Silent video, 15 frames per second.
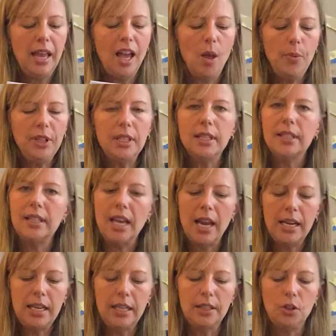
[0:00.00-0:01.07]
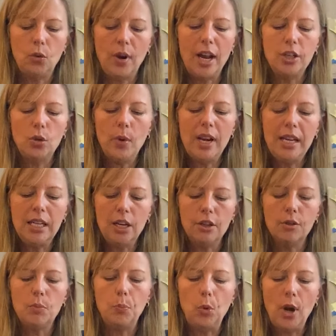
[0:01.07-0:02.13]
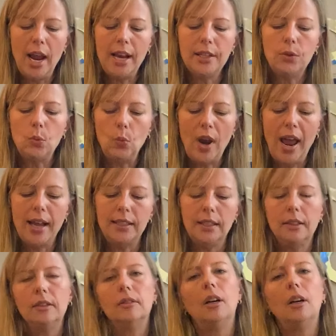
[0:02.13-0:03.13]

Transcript: helping to design his graduating year's brass rat,